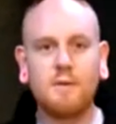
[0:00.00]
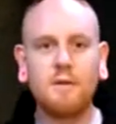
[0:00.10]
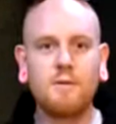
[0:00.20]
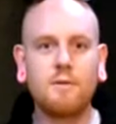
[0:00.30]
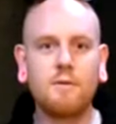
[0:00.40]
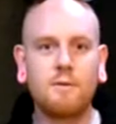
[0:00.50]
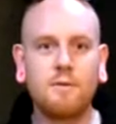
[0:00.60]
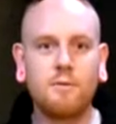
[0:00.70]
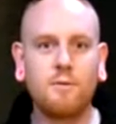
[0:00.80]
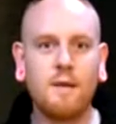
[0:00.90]
the other
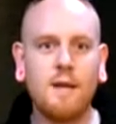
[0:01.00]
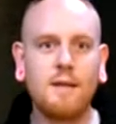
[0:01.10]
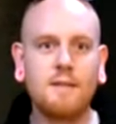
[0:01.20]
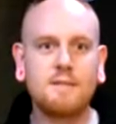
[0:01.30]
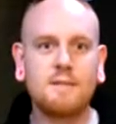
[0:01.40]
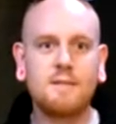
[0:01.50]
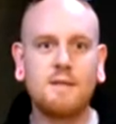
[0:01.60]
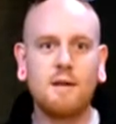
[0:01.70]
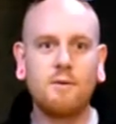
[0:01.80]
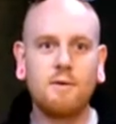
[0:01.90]
380s and see
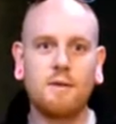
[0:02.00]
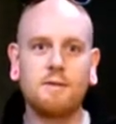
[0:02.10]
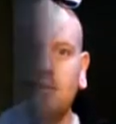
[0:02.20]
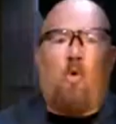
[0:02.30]
how it does.